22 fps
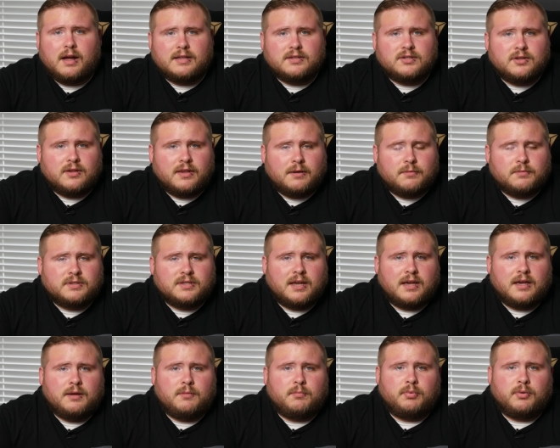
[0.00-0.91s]
right, so that was
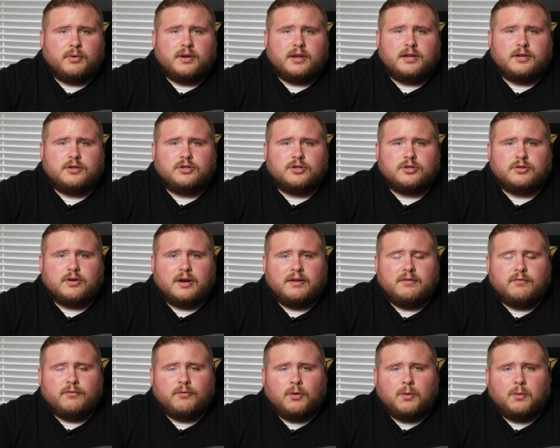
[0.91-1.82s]
a pretty
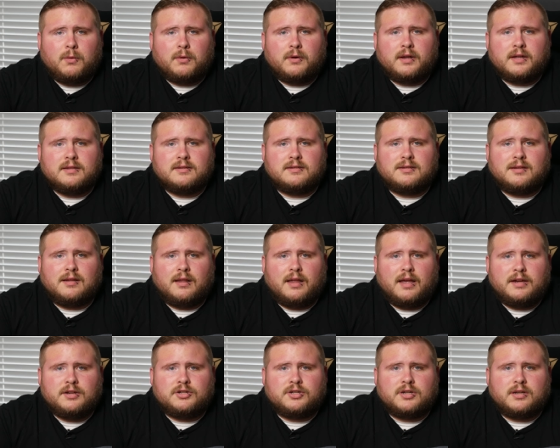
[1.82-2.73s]
straightforward
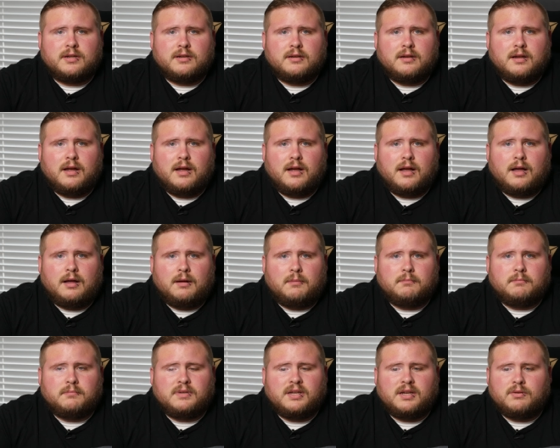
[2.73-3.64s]
installation.
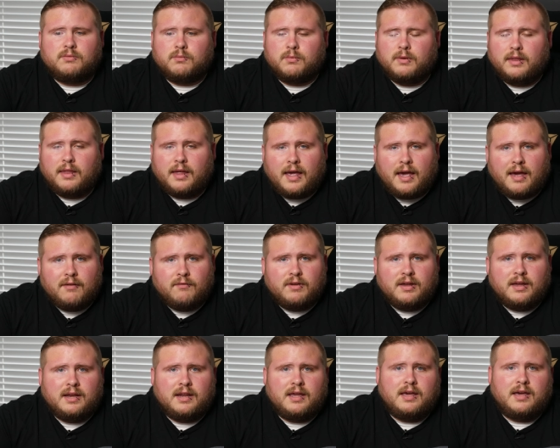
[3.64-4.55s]
Um, didn't really have
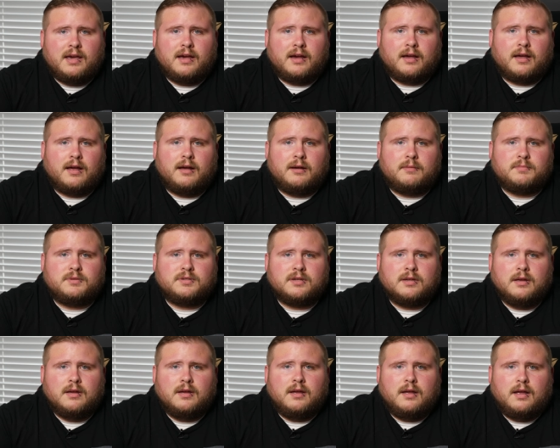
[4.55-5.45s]
any
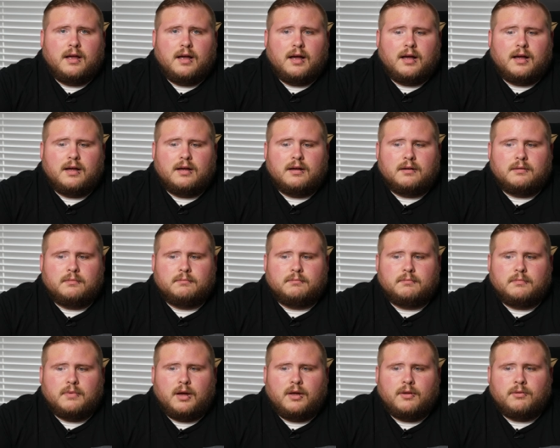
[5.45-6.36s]
hiccups
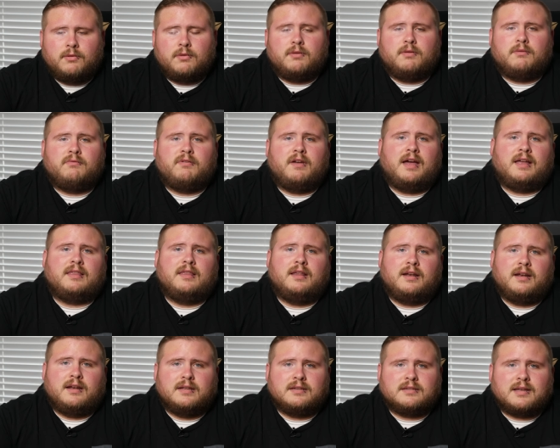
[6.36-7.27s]
um, other than the fact
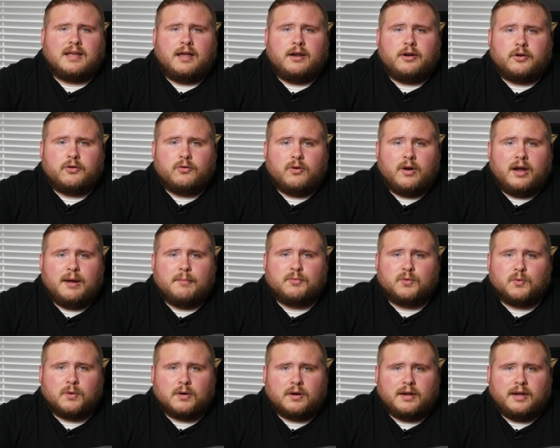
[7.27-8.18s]
that it is kind of
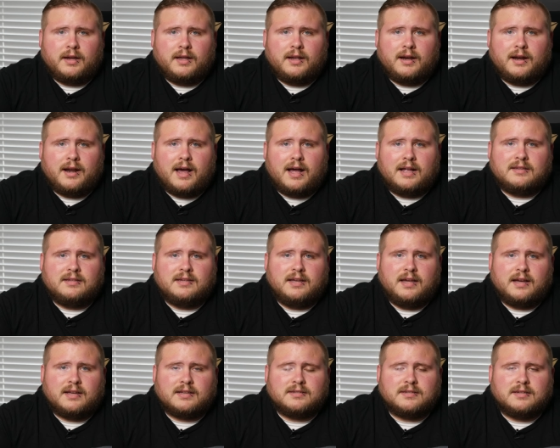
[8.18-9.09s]
cramped working in an
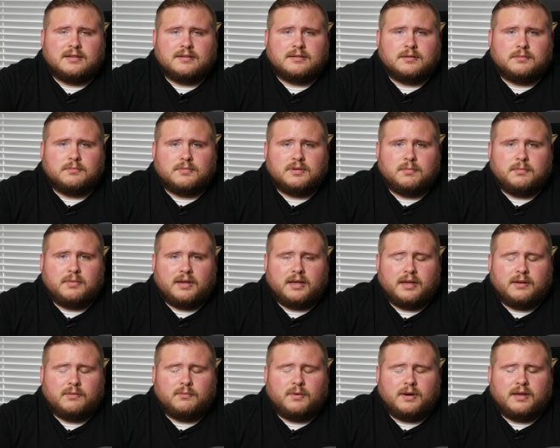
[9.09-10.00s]
ITX system to
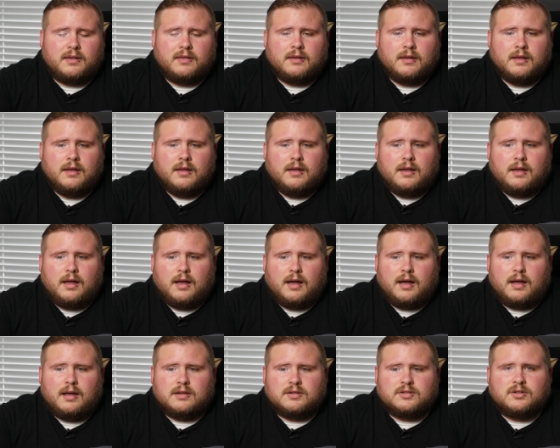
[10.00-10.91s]
begin with.
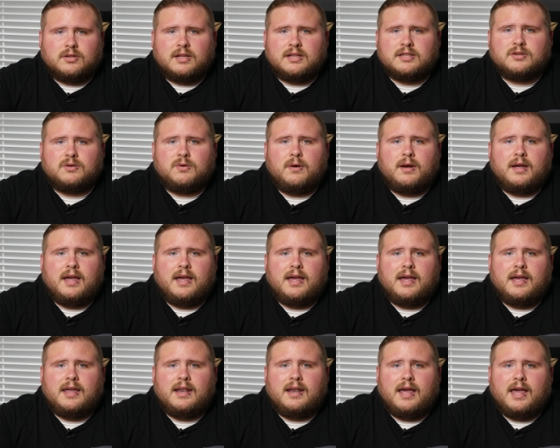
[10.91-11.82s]
Uh, so let's go
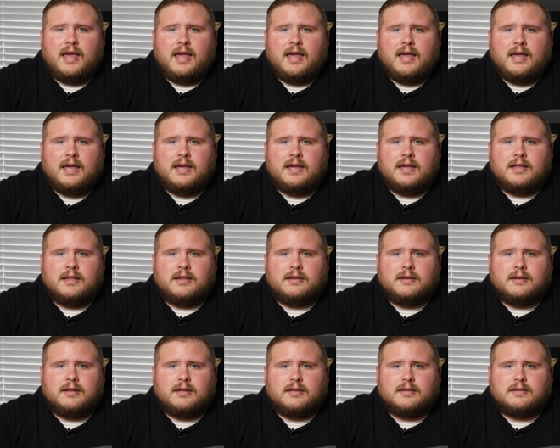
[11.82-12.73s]
ahead
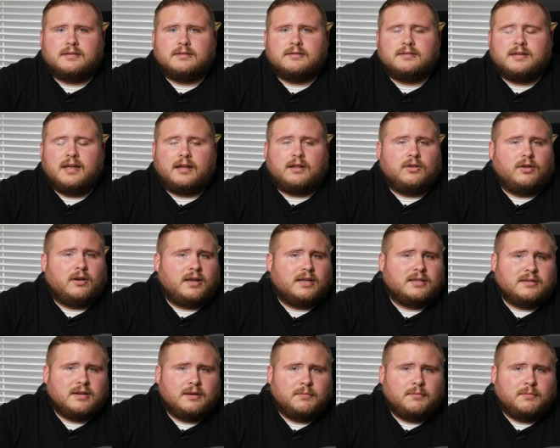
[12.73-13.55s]
and take a look at